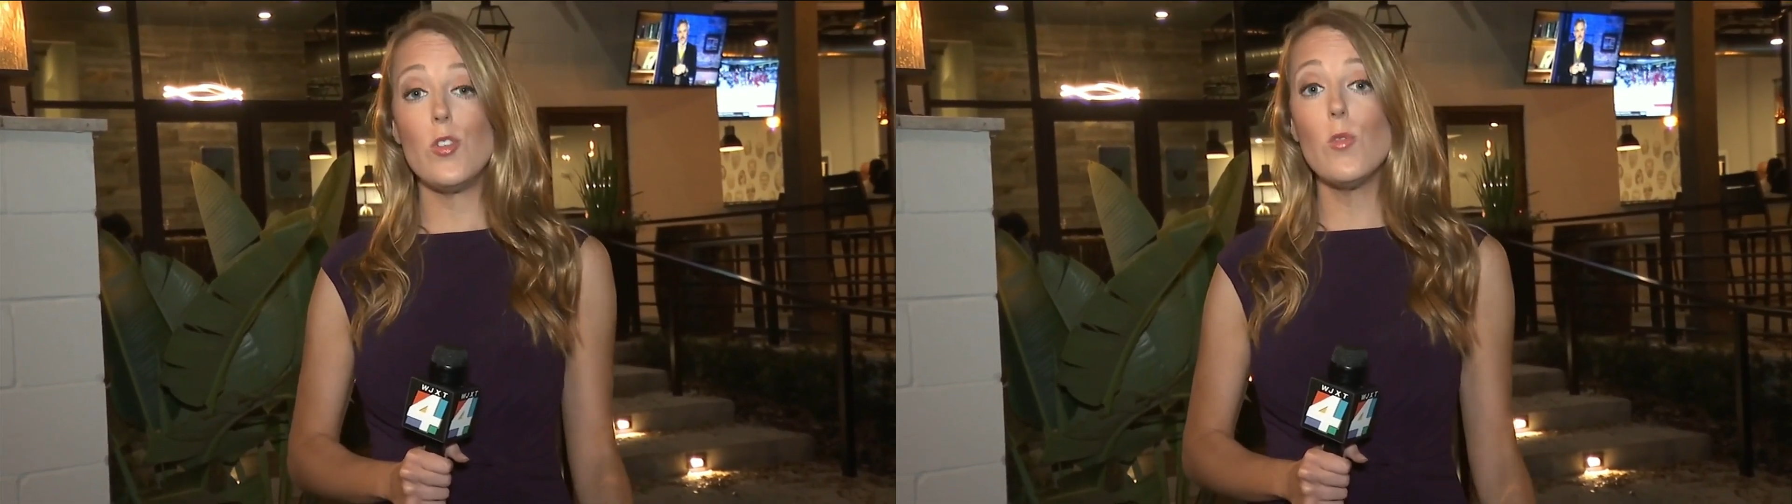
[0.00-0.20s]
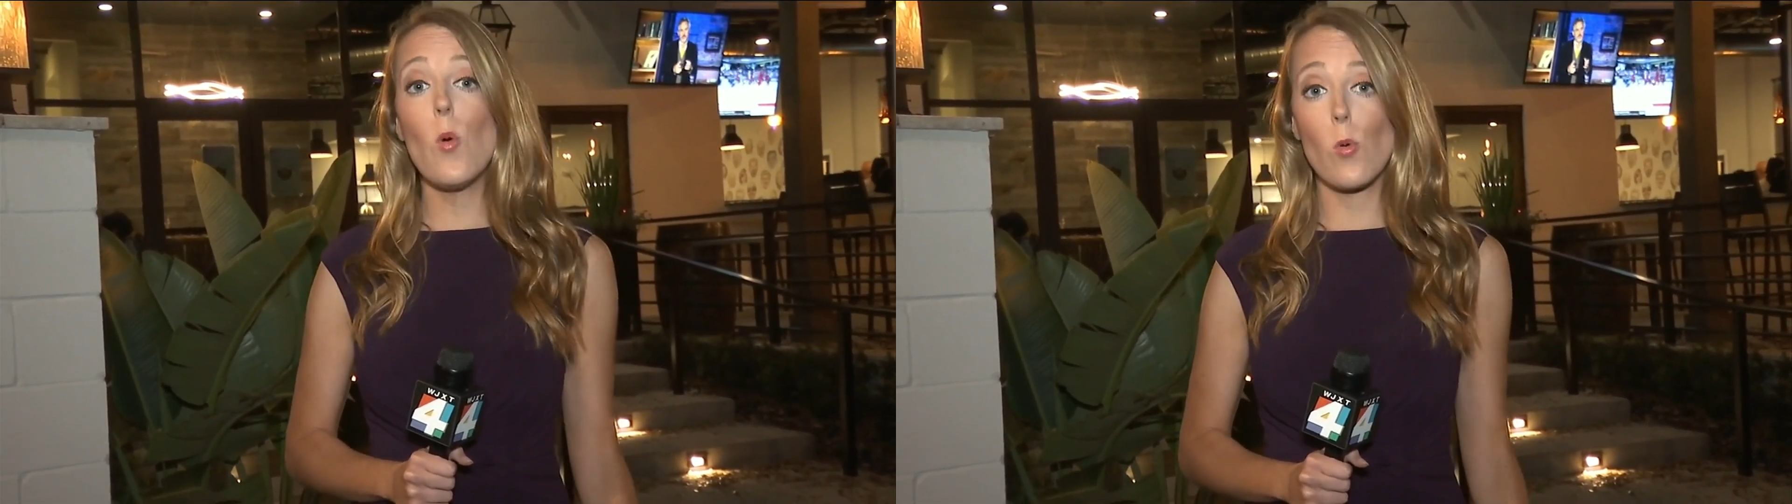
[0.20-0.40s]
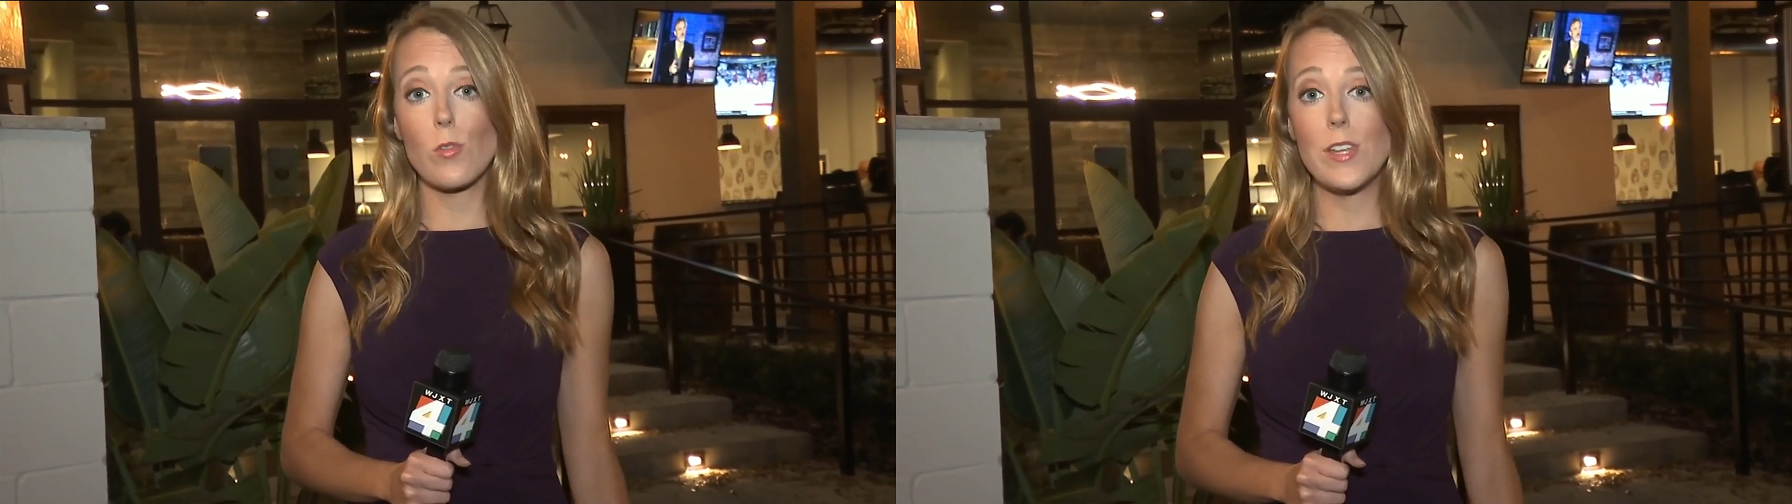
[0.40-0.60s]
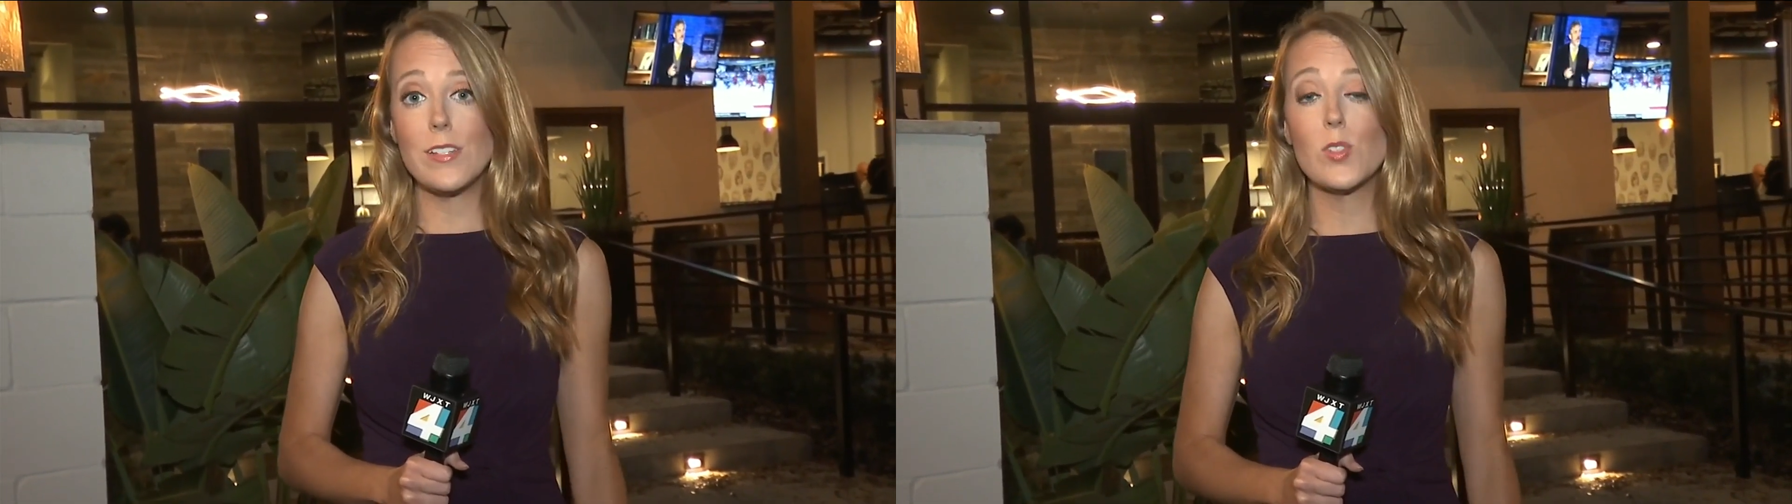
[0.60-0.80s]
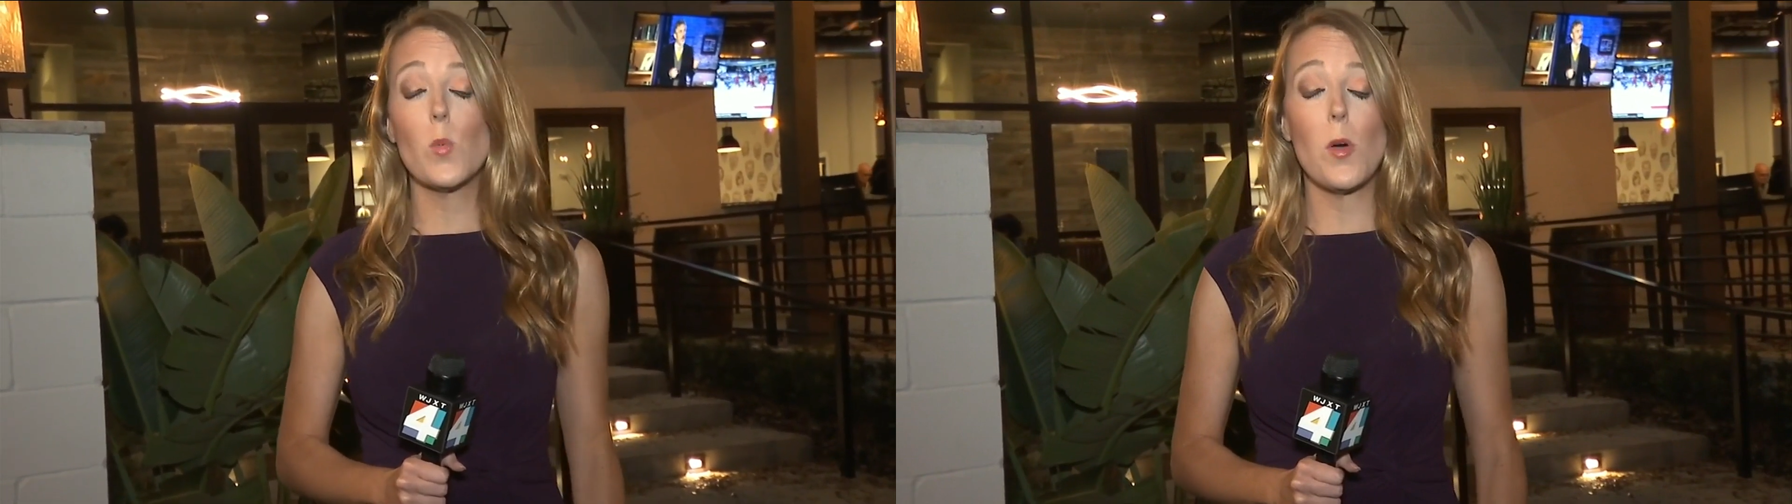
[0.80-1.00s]
new
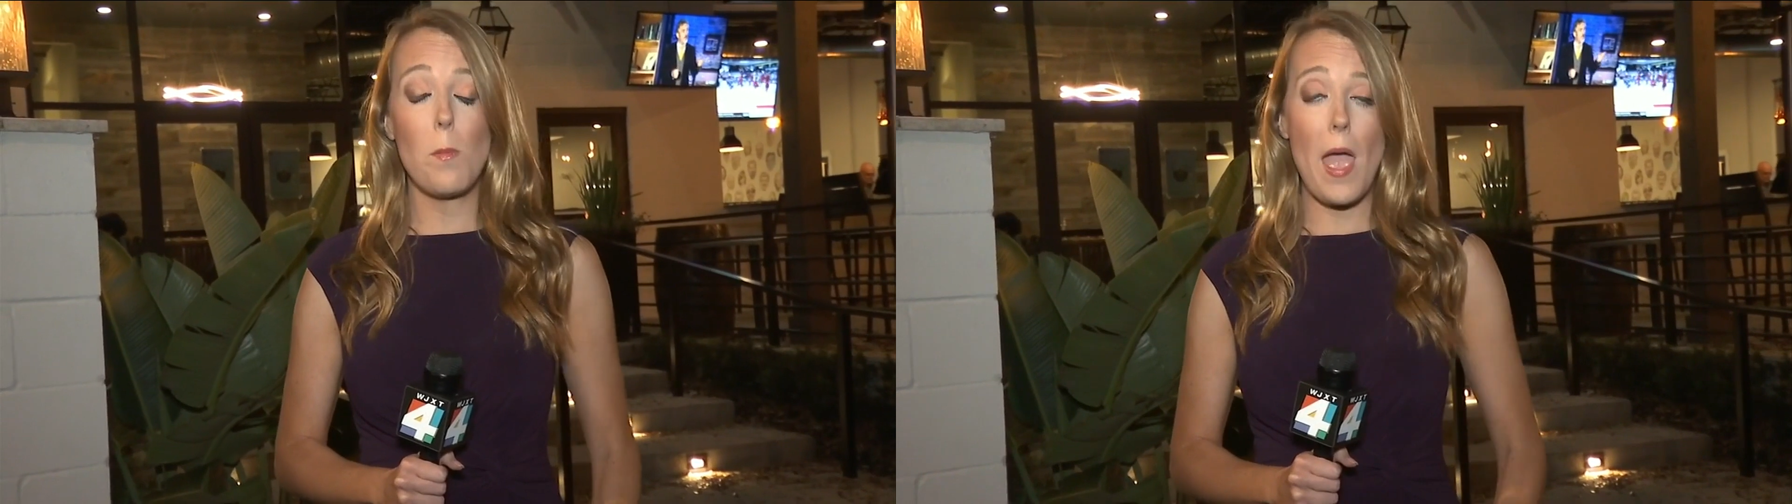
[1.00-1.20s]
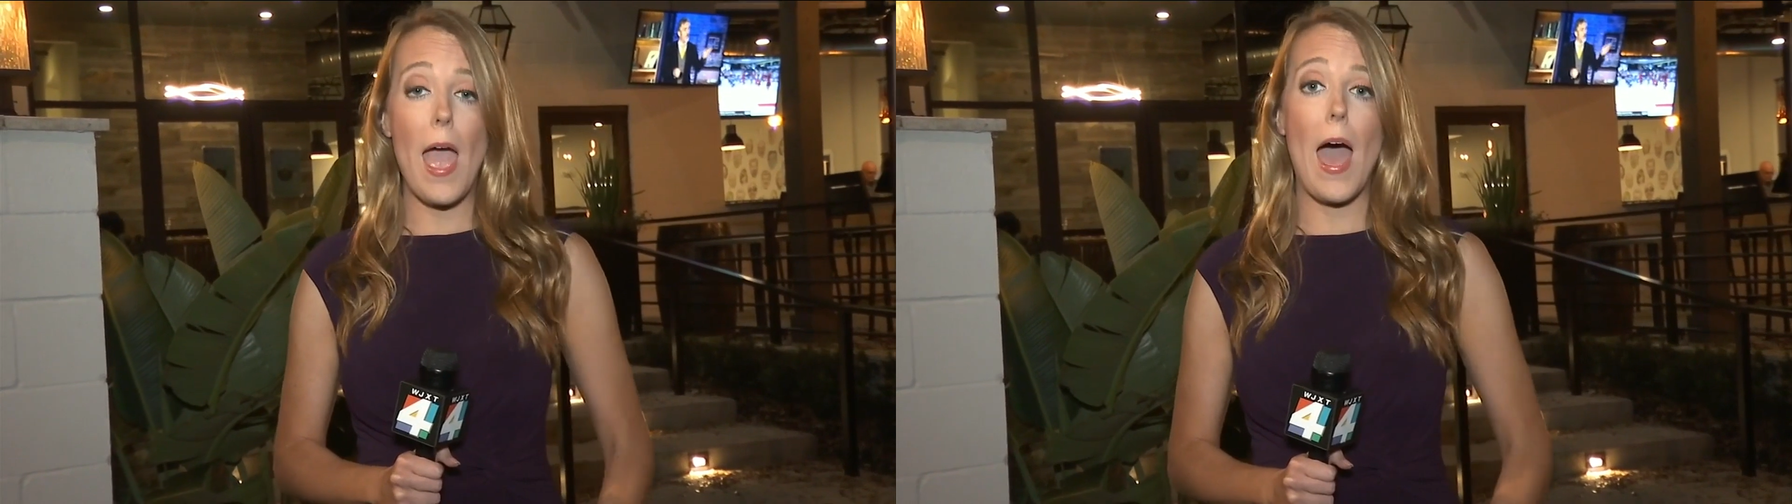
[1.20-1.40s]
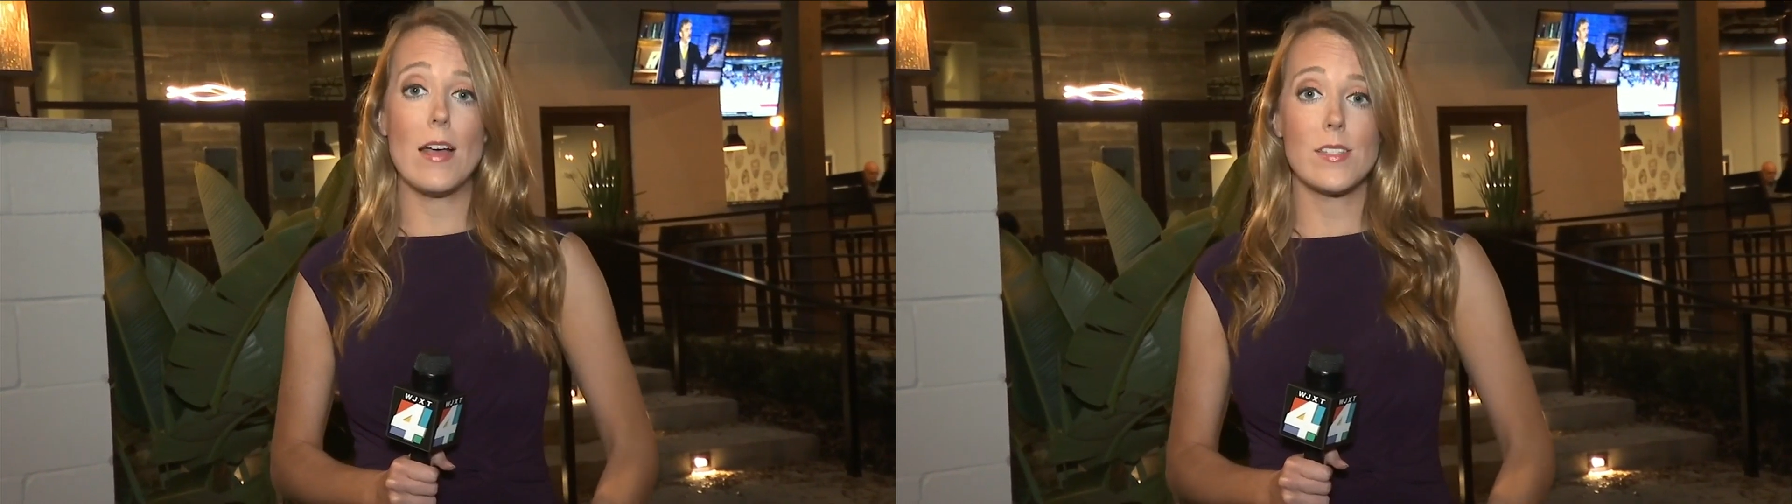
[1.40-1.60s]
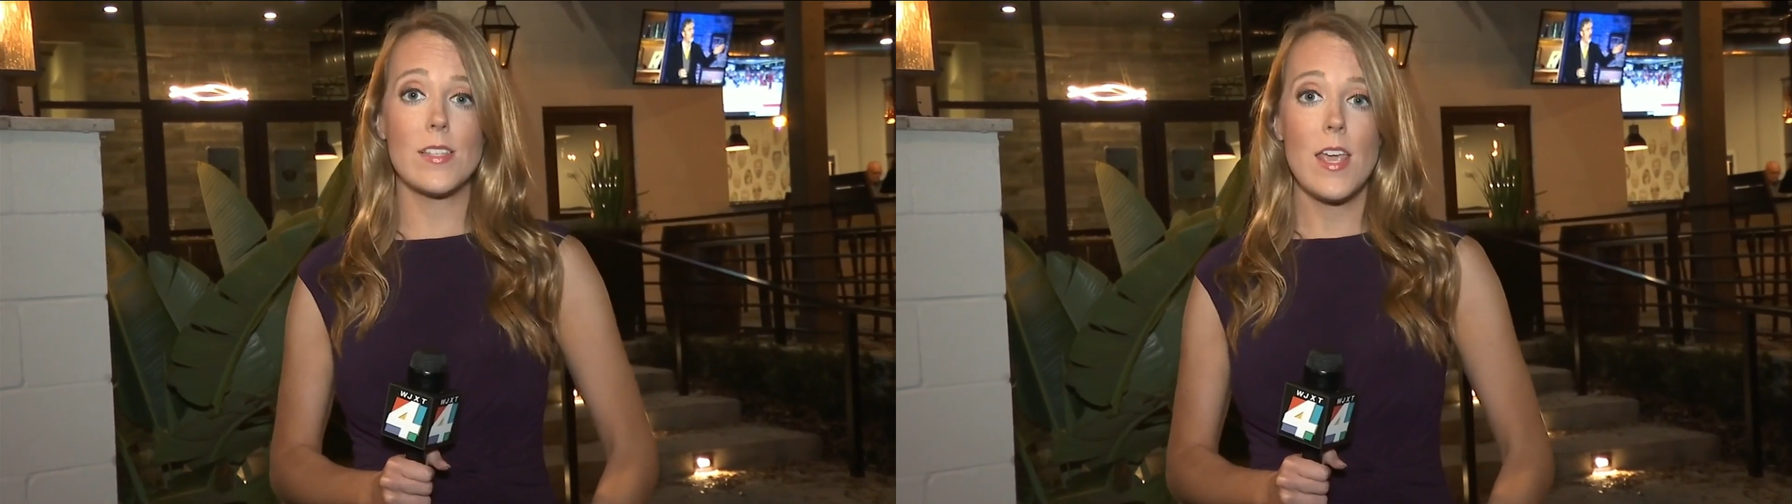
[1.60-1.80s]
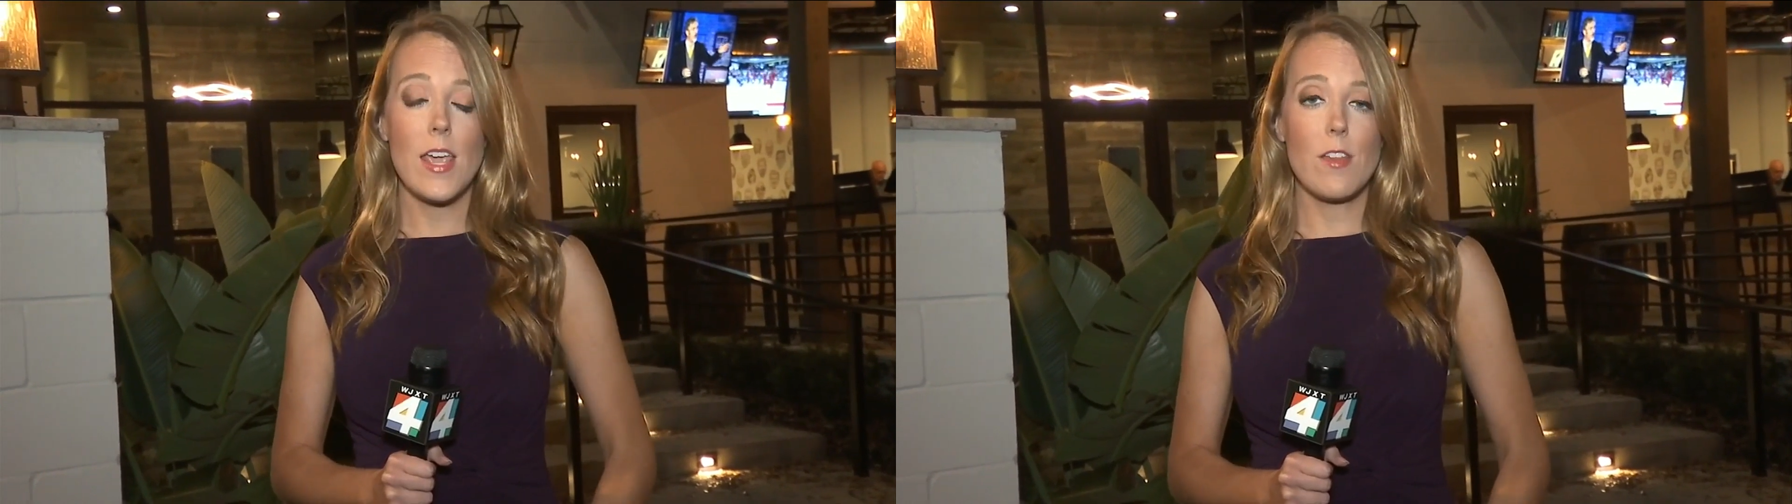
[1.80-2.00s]
ordinance will pass.